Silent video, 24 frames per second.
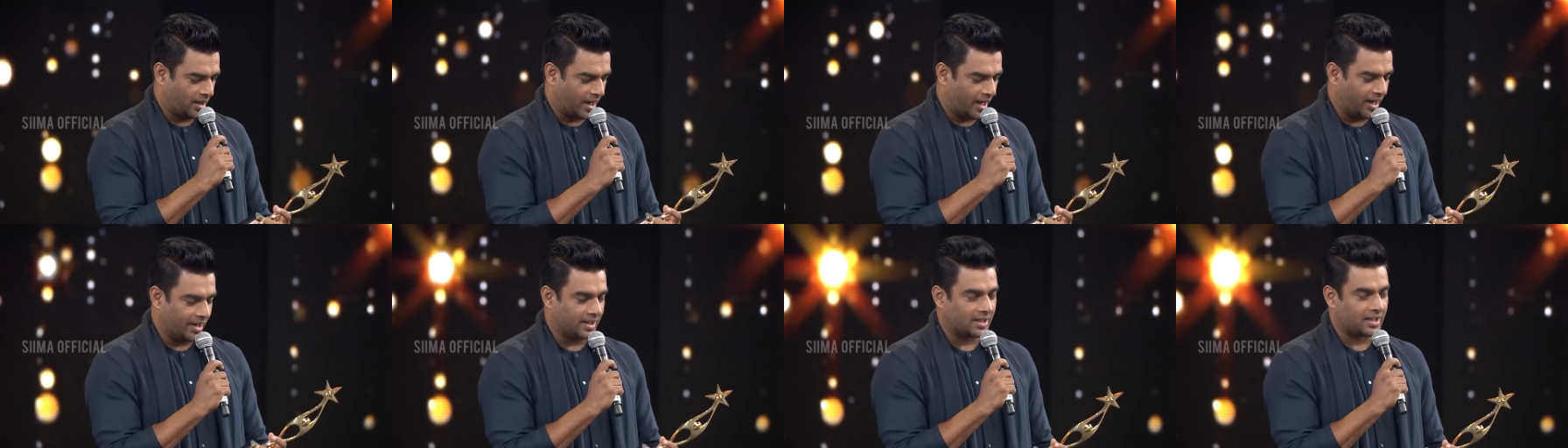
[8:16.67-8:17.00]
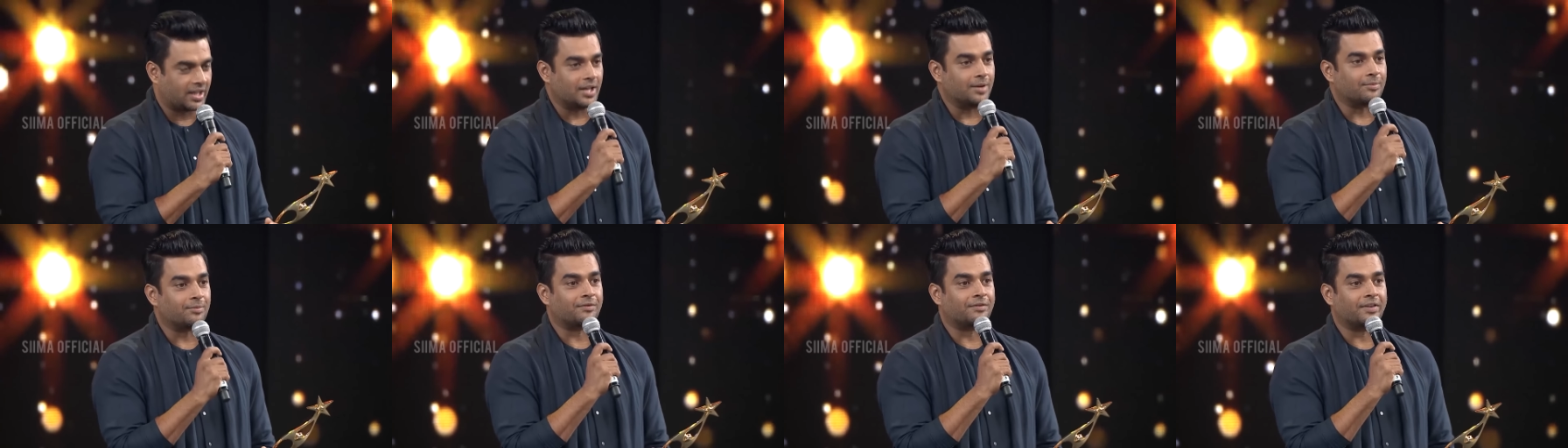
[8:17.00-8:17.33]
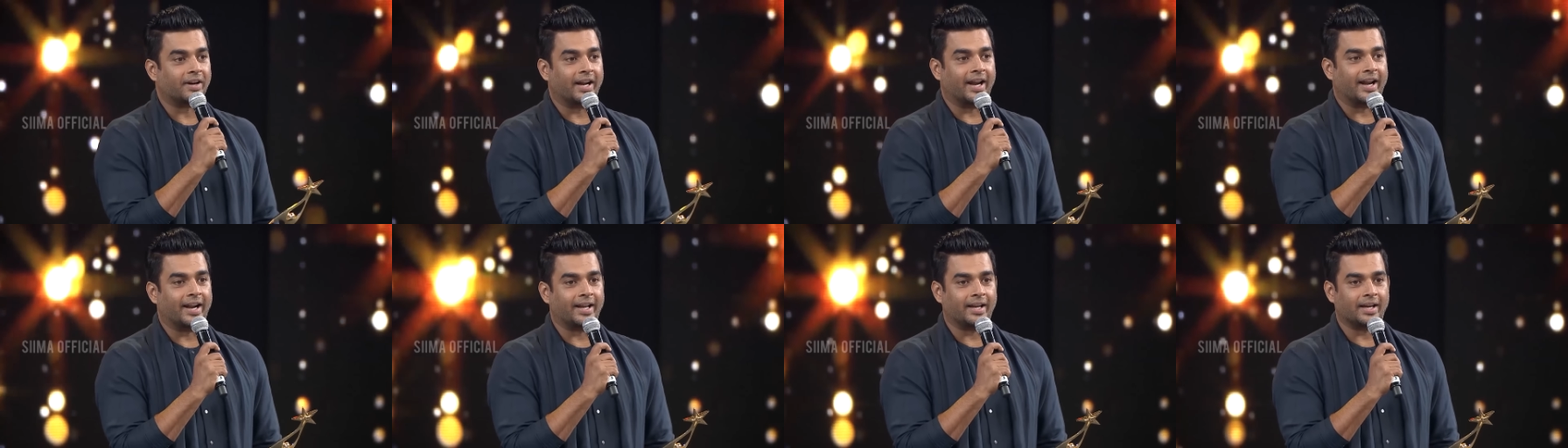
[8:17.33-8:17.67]
I keep
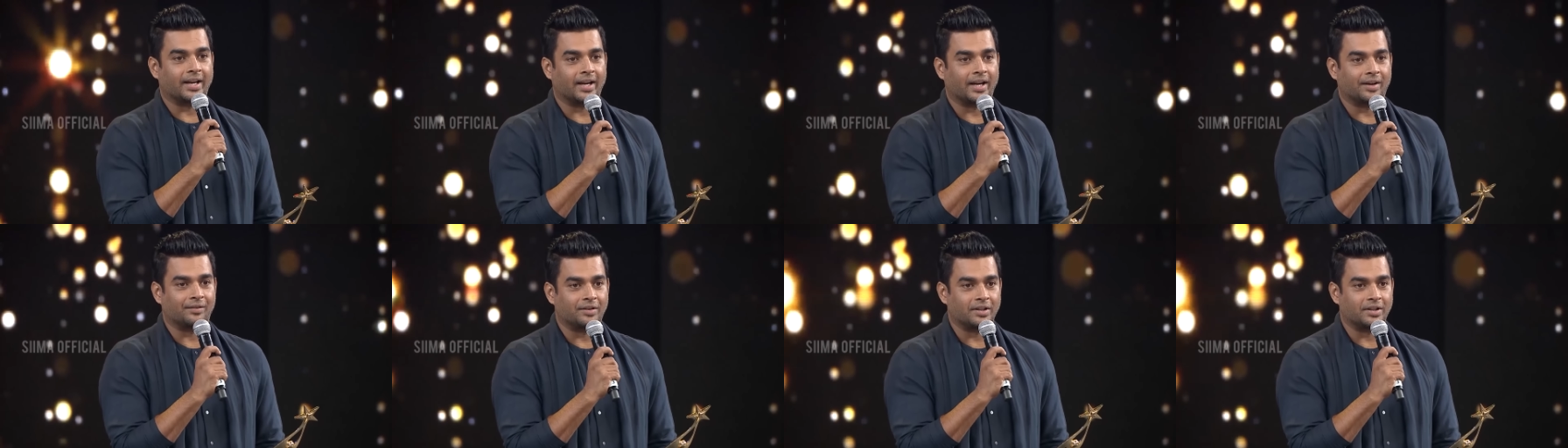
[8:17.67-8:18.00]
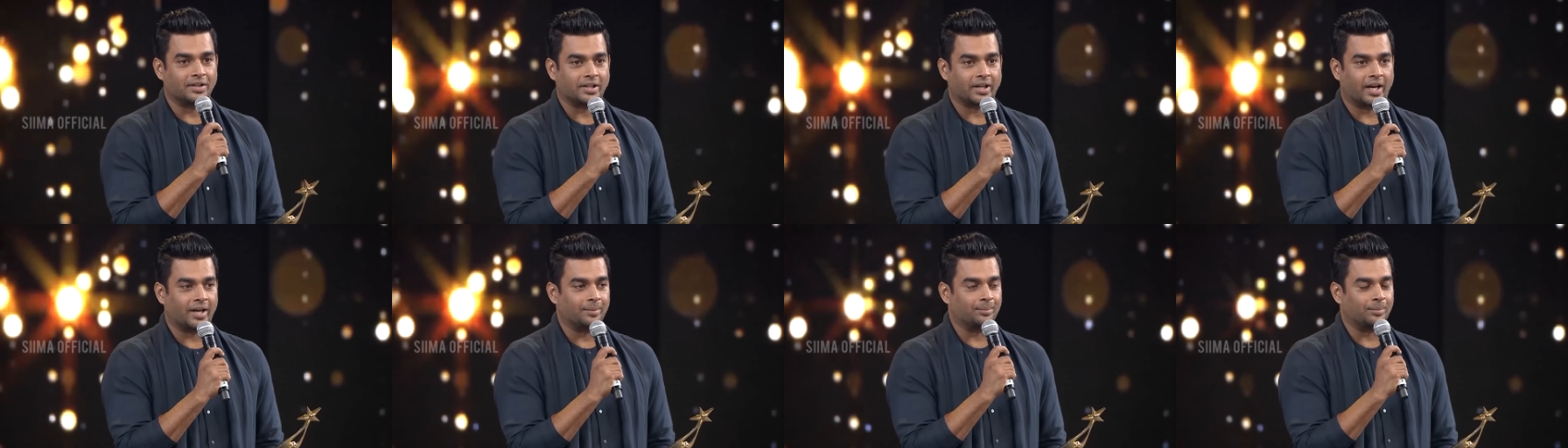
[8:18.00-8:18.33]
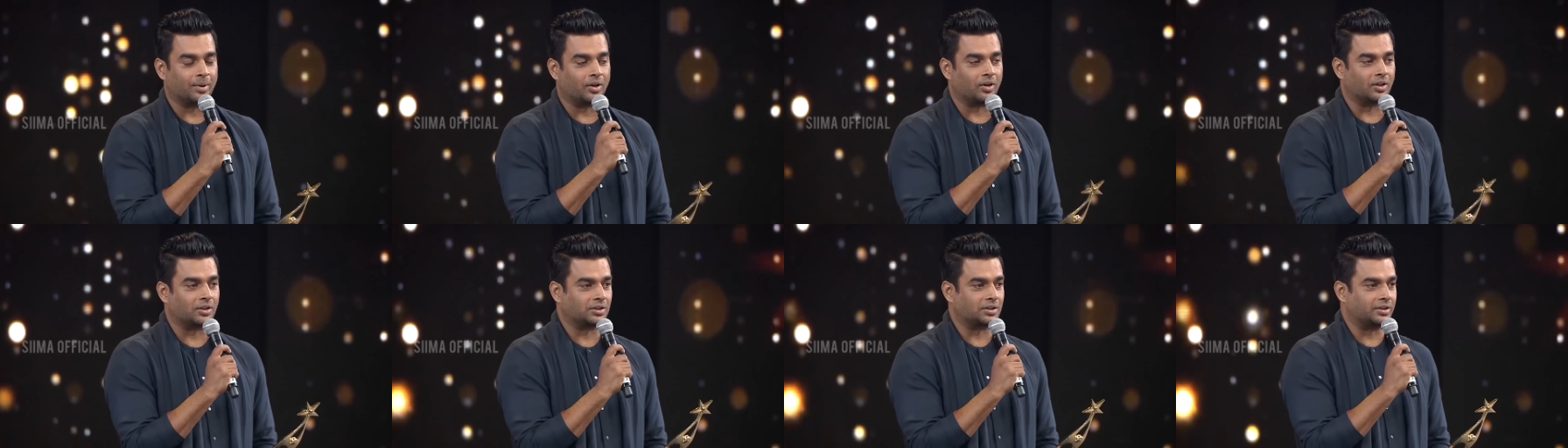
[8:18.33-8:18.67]
forgetting it every time
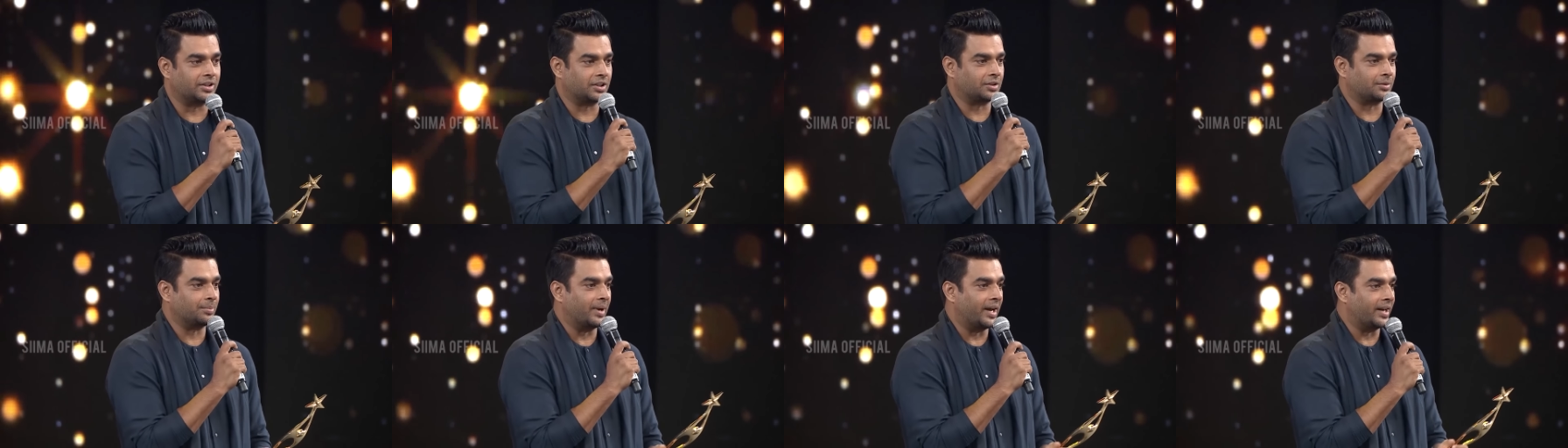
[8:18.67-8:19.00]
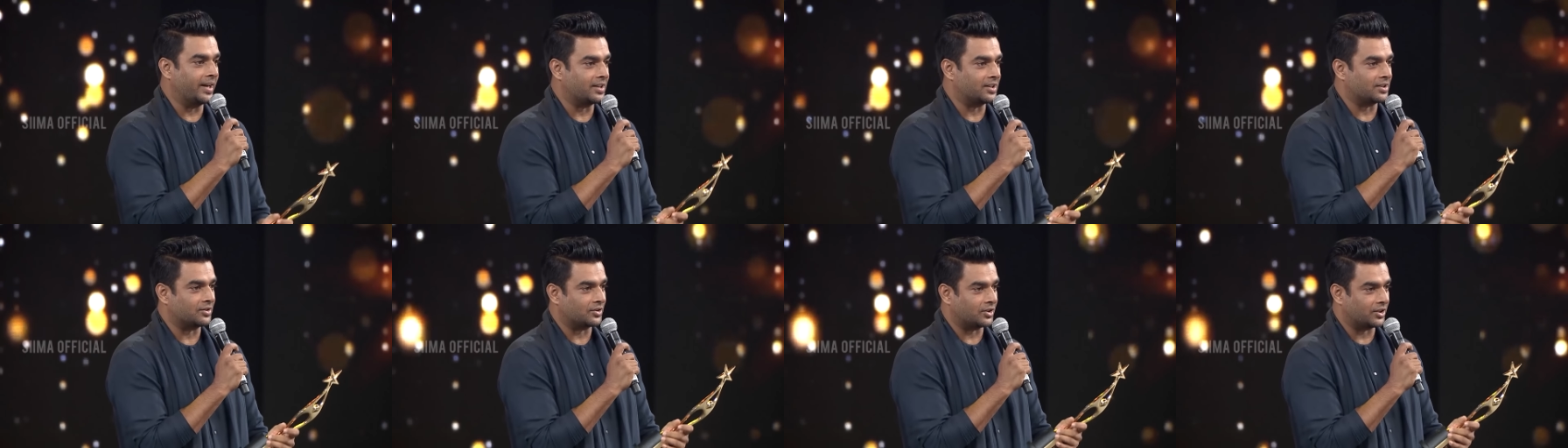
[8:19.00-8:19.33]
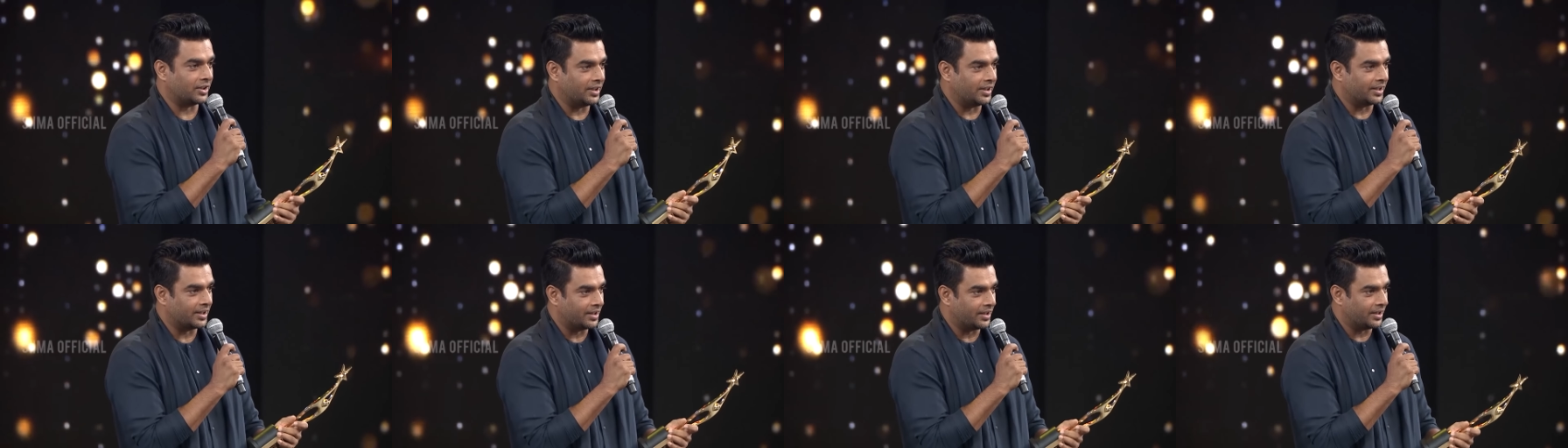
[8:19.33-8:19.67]
because this man is
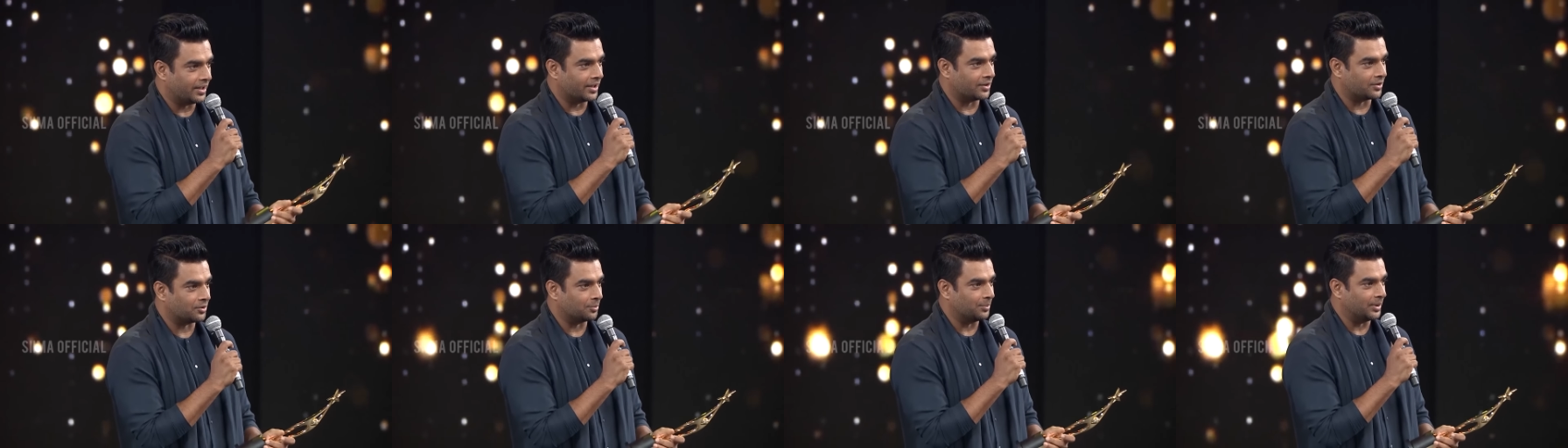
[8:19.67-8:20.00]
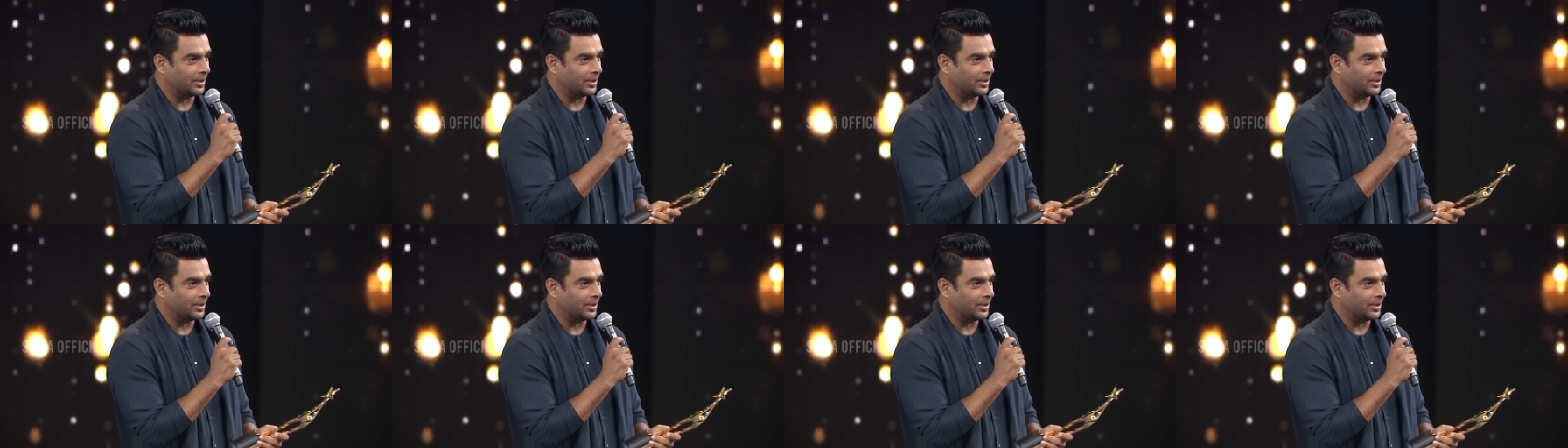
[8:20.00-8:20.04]
really dear to